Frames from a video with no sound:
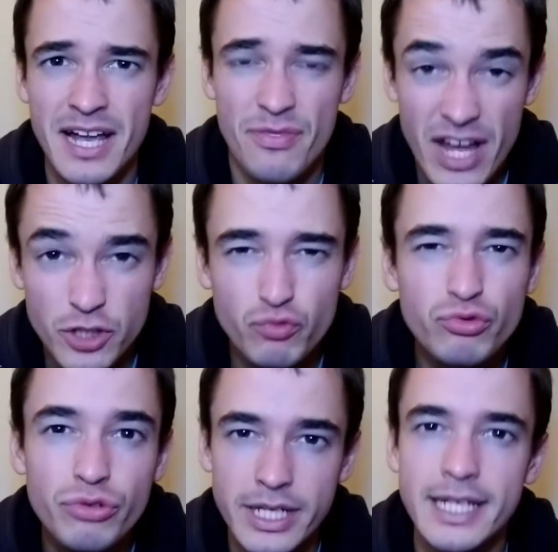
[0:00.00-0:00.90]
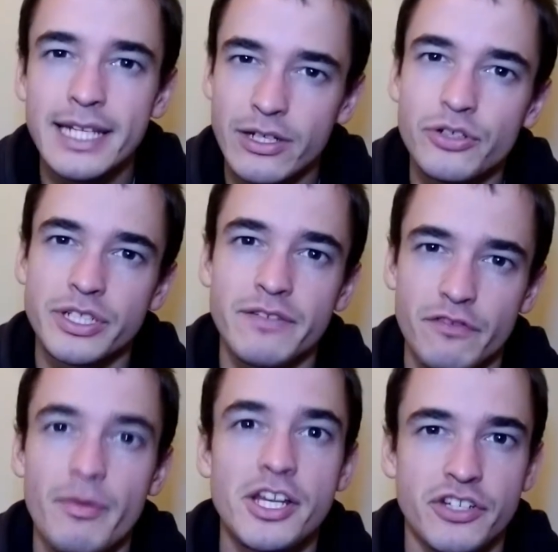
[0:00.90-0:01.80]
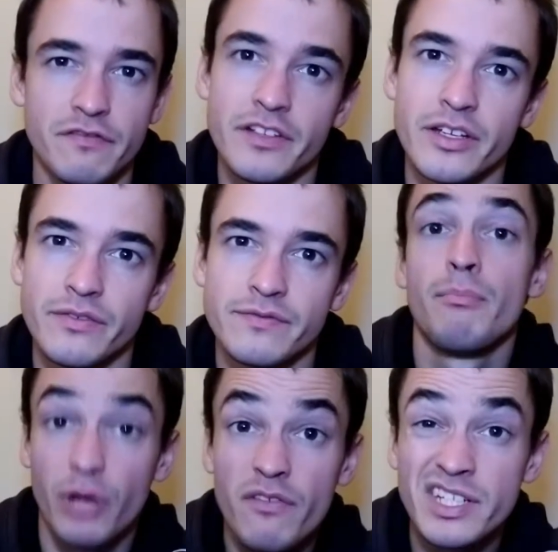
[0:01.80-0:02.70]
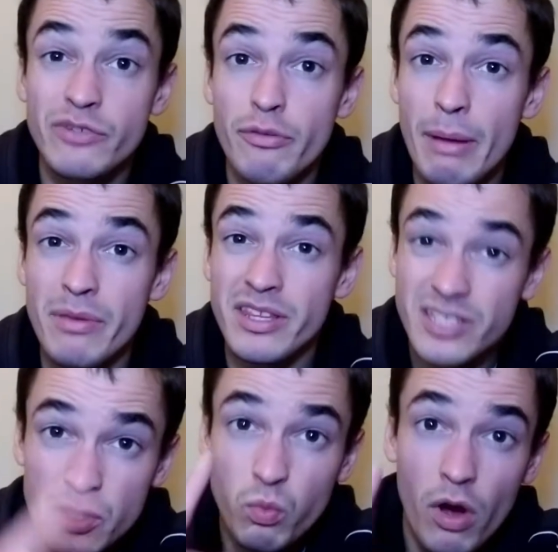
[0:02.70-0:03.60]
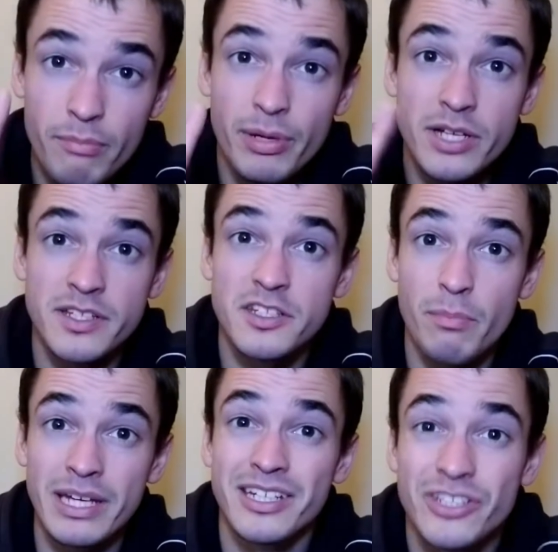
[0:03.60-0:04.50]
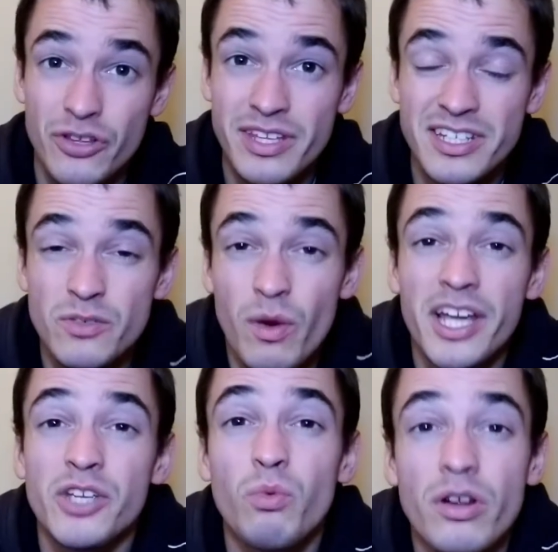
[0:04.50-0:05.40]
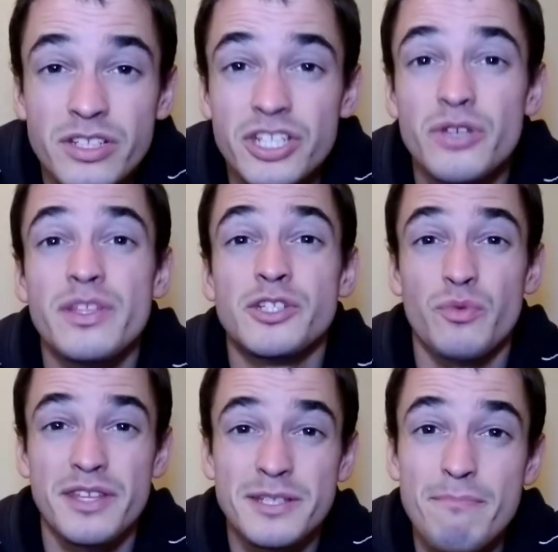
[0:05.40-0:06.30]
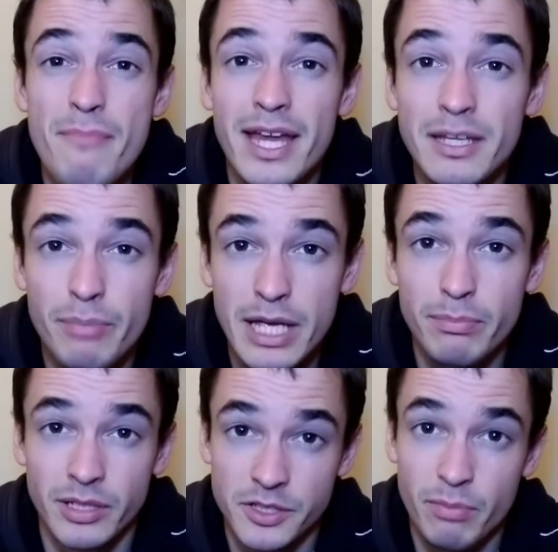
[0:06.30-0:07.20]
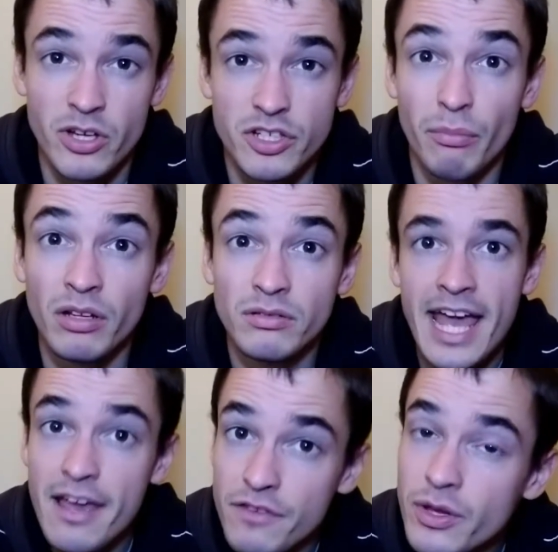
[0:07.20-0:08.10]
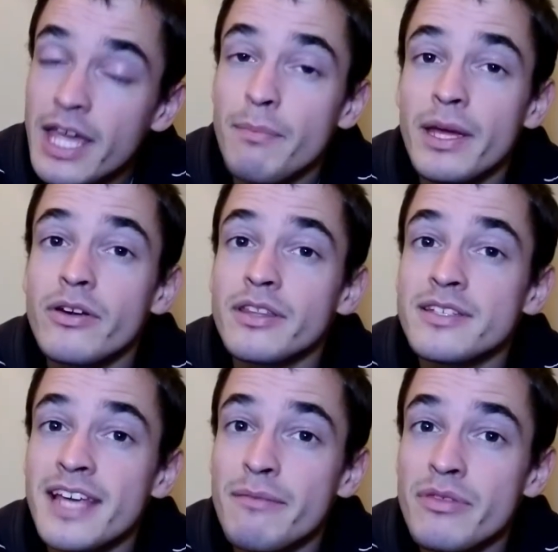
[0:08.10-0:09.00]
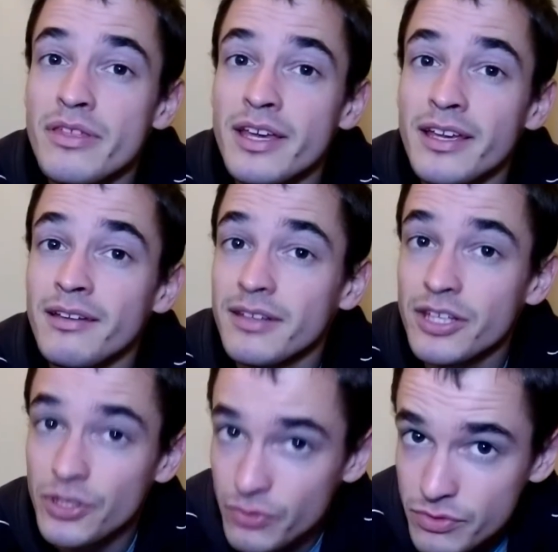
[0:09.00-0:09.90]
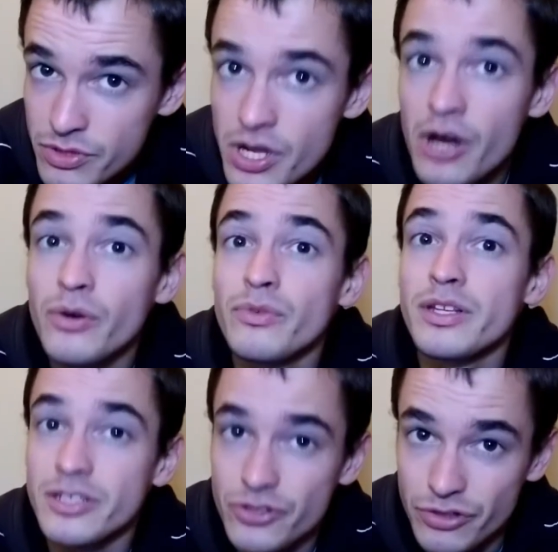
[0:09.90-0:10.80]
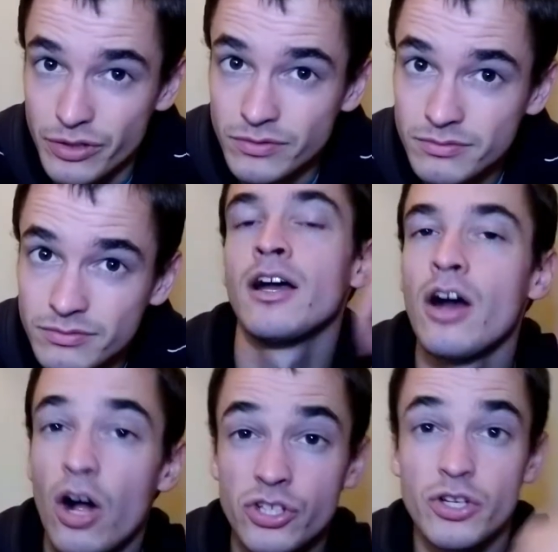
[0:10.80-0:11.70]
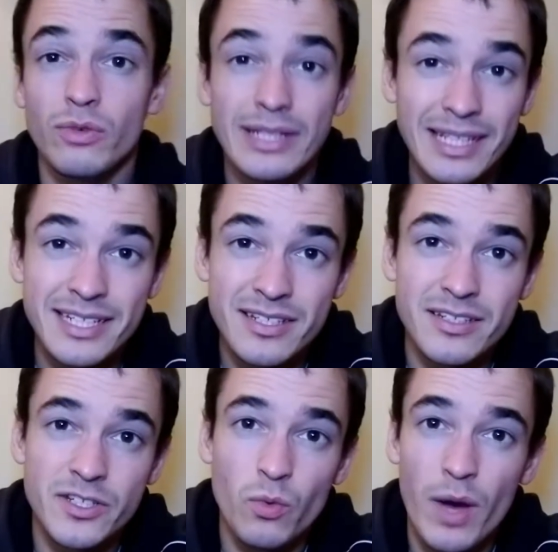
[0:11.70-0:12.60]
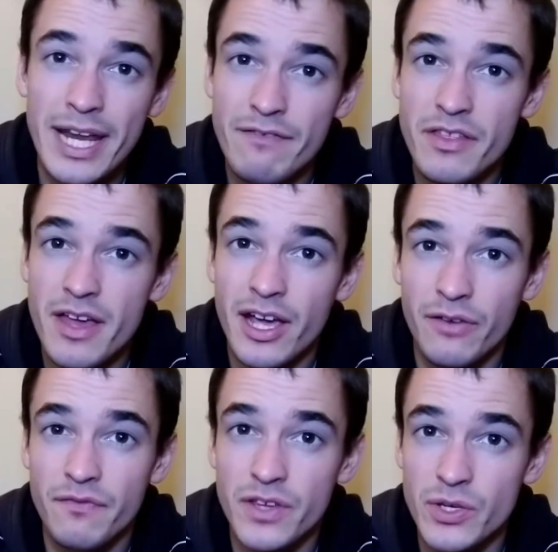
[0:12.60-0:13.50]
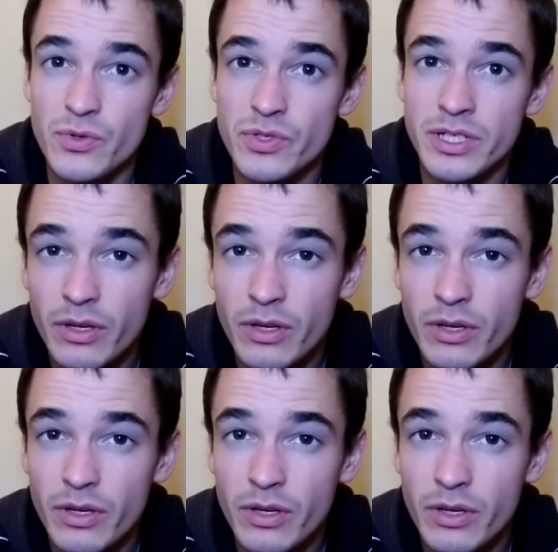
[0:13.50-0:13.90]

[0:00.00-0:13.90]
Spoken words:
That's really good information for you. But obviously remember, this is one person's opinion, so this is why you want to do this with as many people as possible. If you keep hearing the same thing, you know that it's true. Also, listen to whenever they're confused.